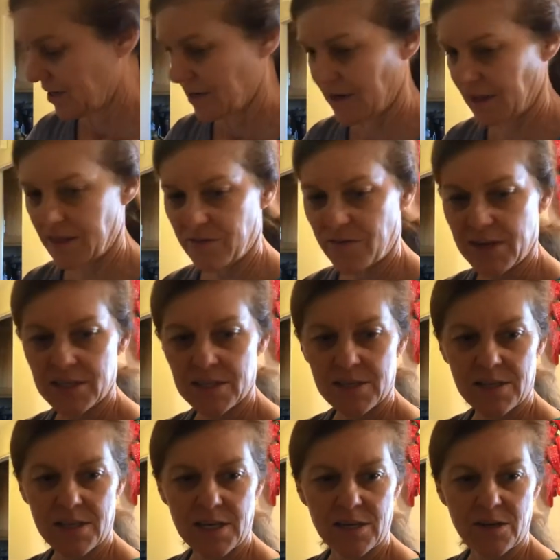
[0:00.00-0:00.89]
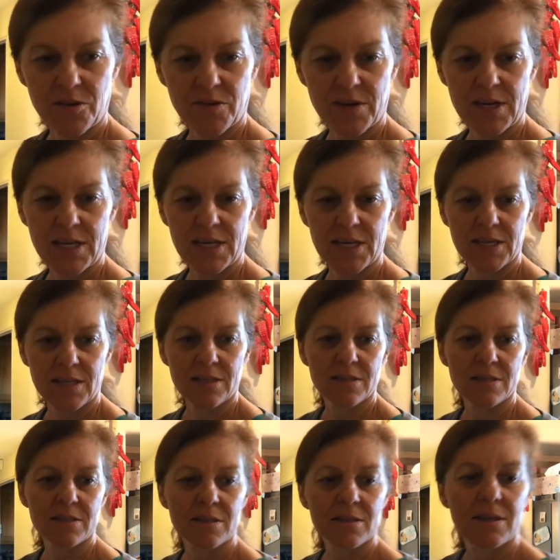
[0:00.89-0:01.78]
and the rest of the
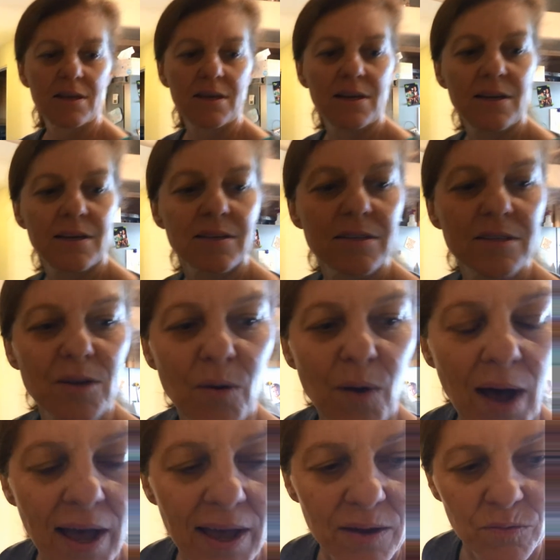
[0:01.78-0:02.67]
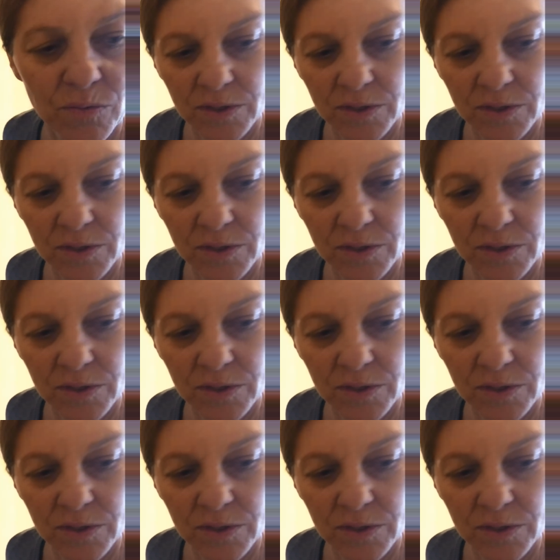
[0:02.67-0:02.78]
ingredients. So I will